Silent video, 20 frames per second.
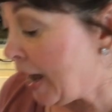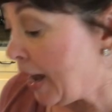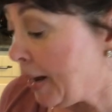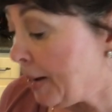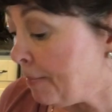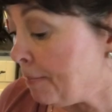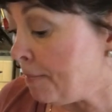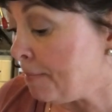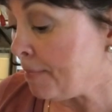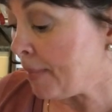
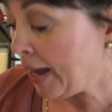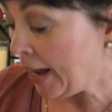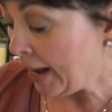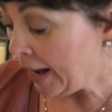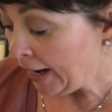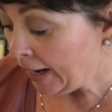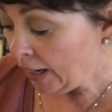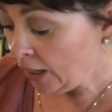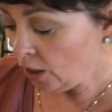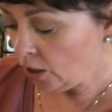I
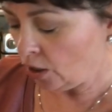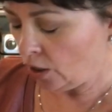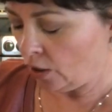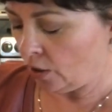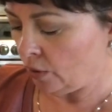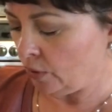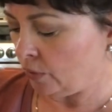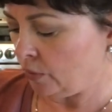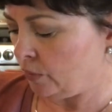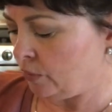may
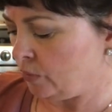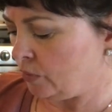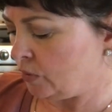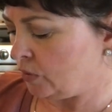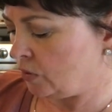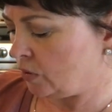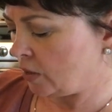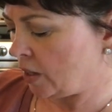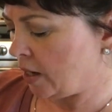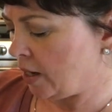use
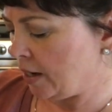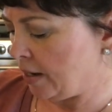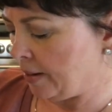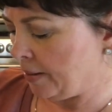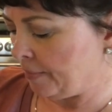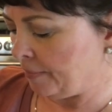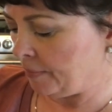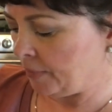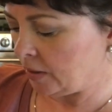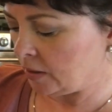
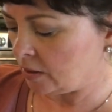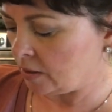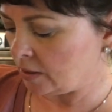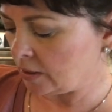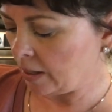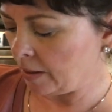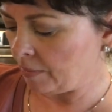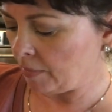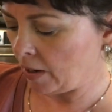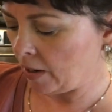um,
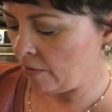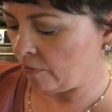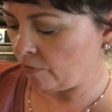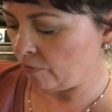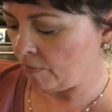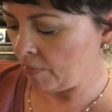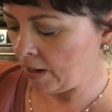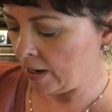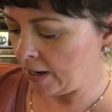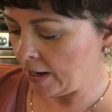some of
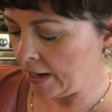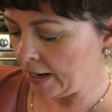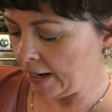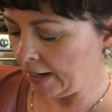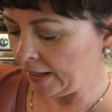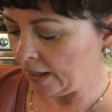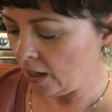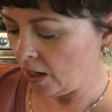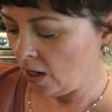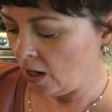
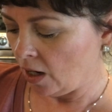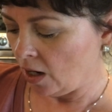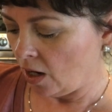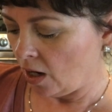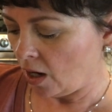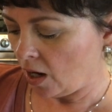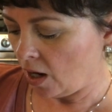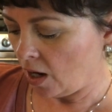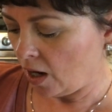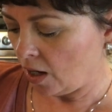my
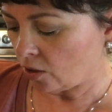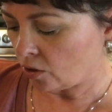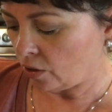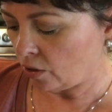uh,